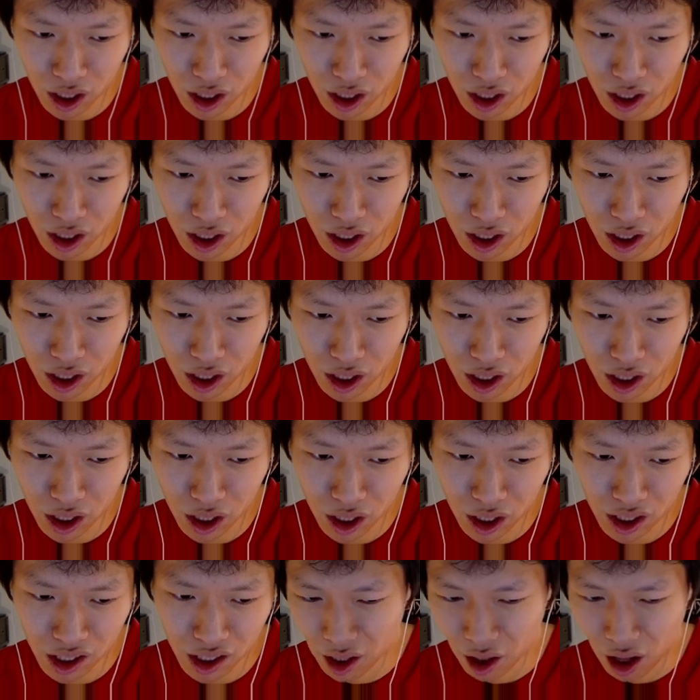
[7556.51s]
I'm sure this
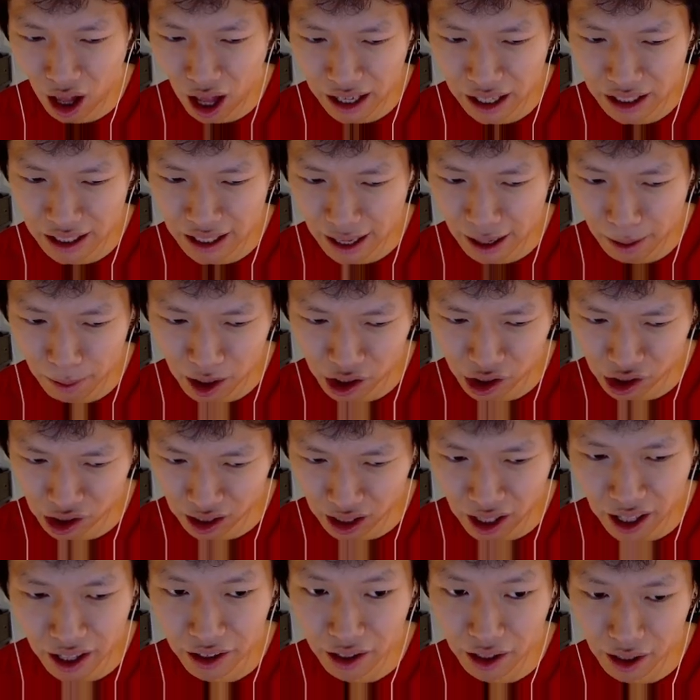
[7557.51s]
does a lot of damage, and
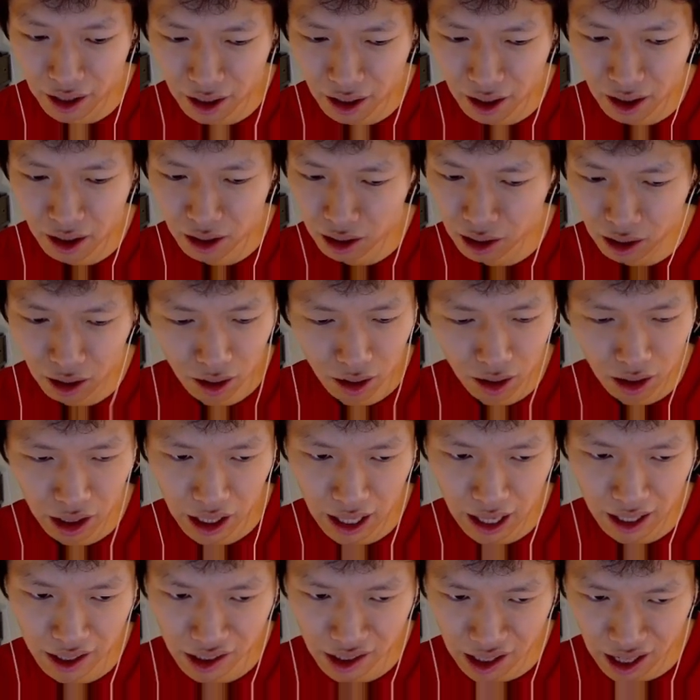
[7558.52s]
then he
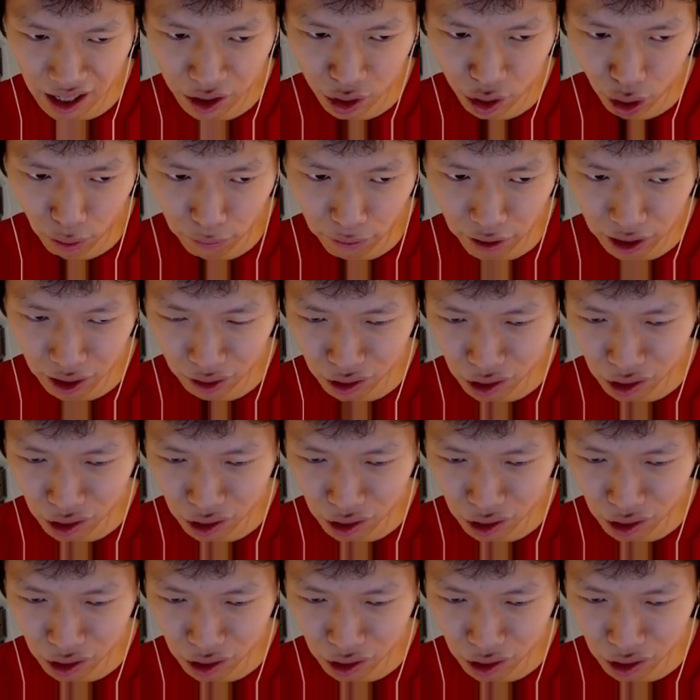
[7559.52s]
has the extra effect of